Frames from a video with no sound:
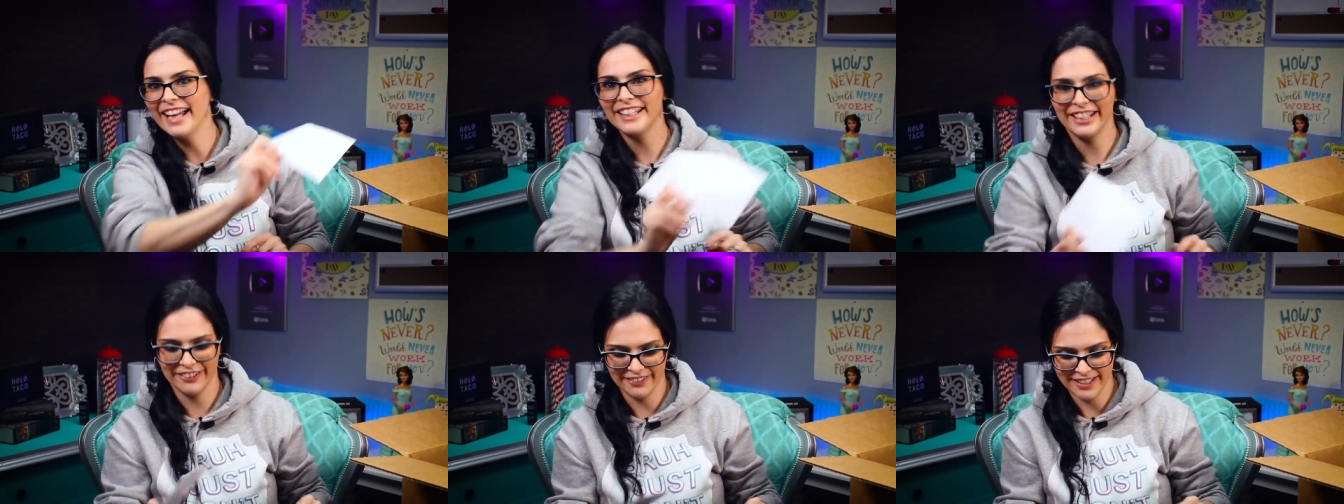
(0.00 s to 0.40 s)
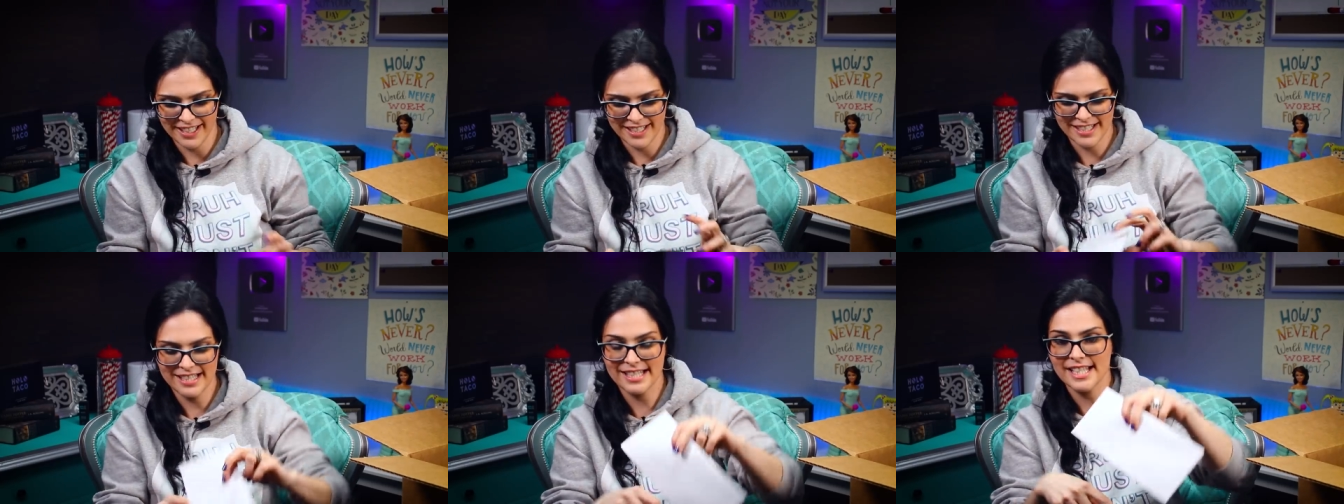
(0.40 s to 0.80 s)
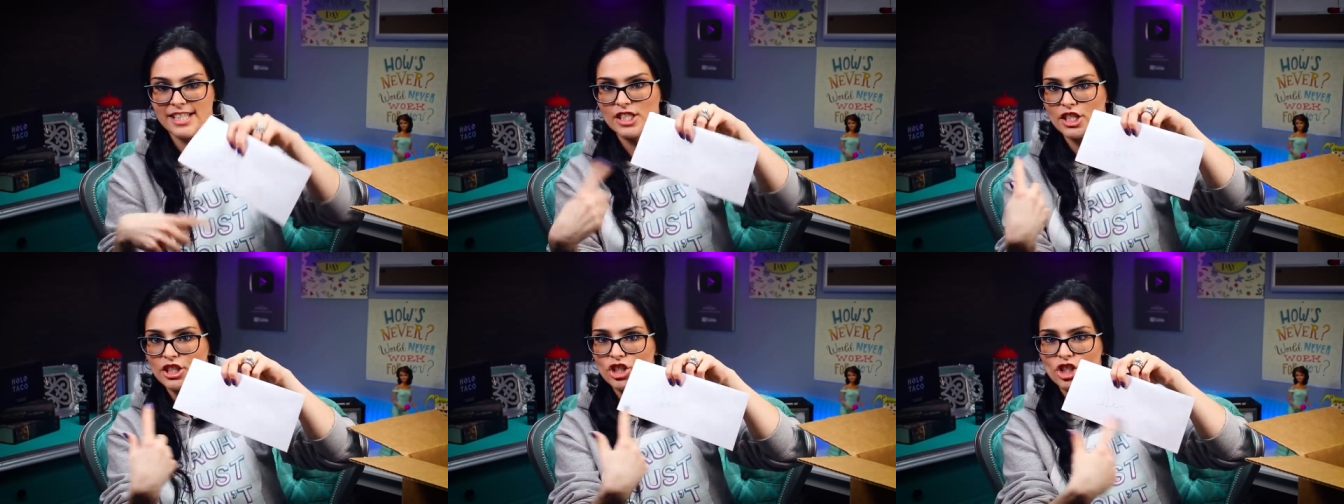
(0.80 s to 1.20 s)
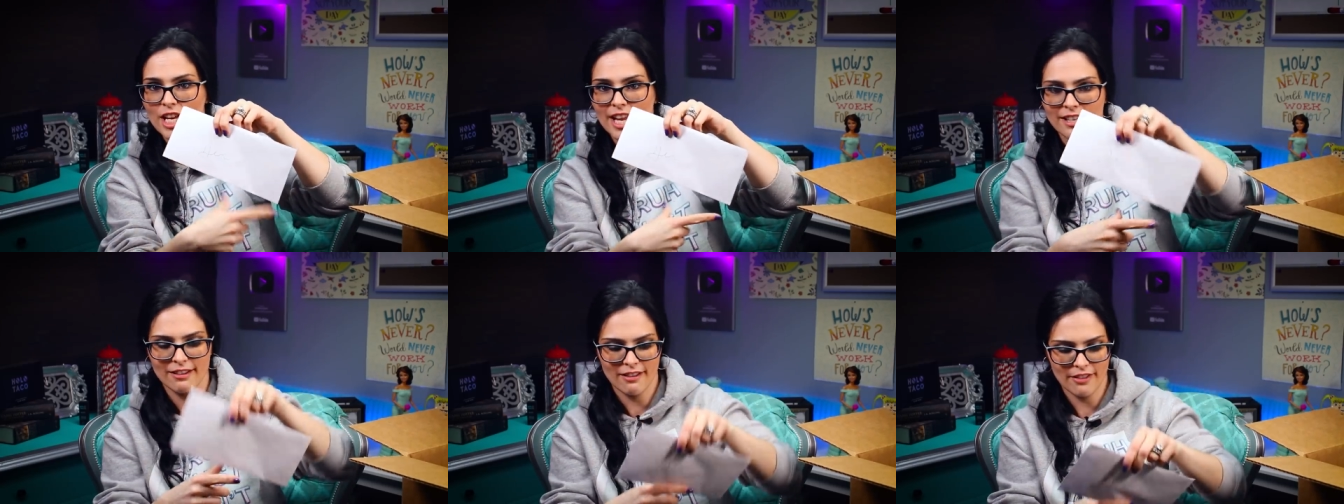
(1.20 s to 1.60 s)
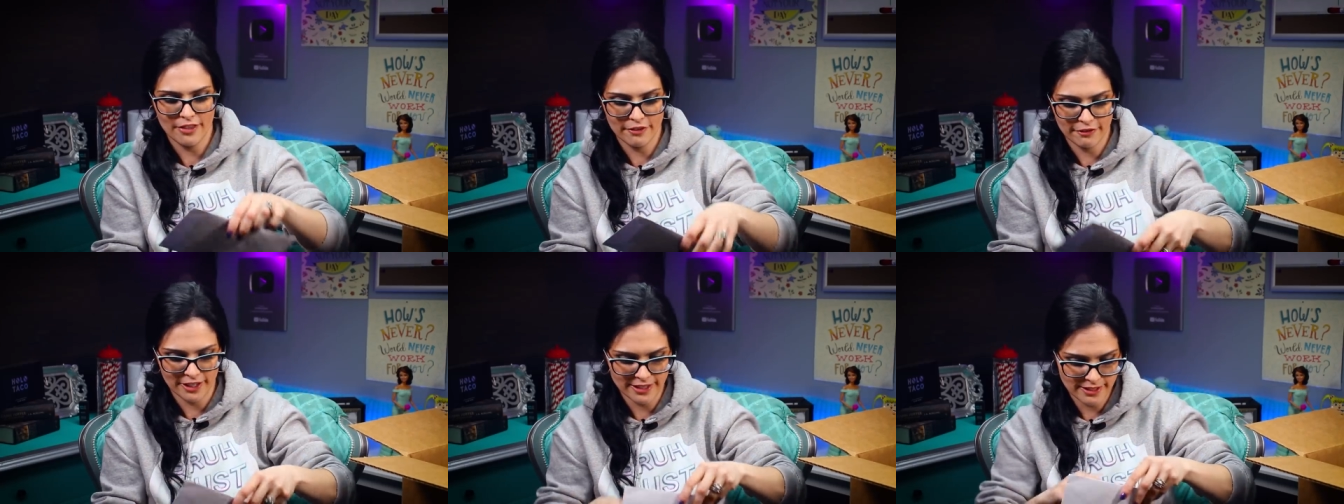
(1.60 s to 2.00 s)
And here it is. It says Jen on
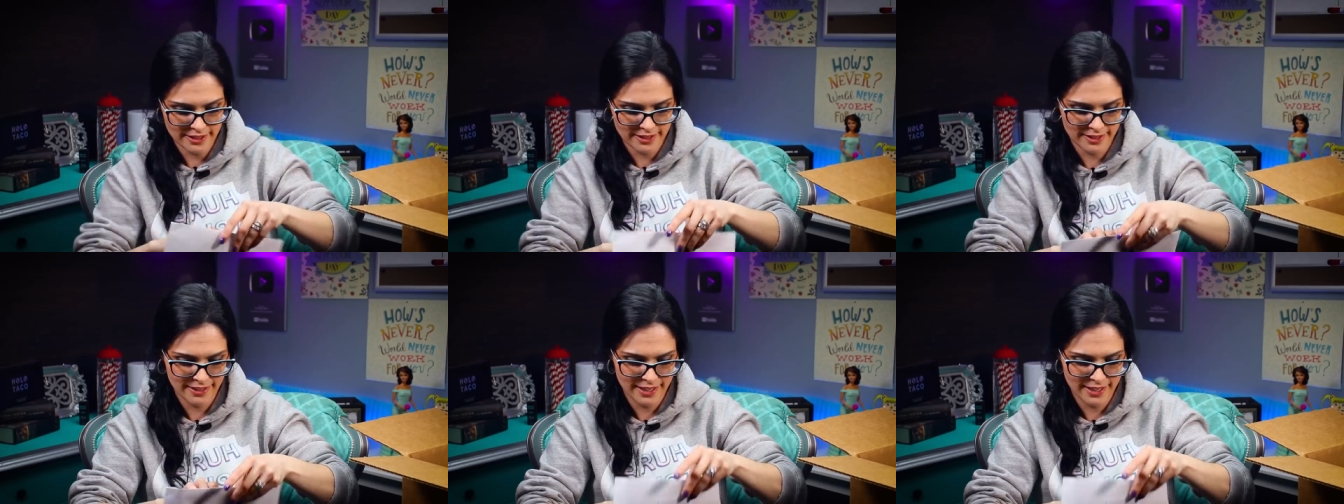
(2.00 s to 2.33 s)
the front.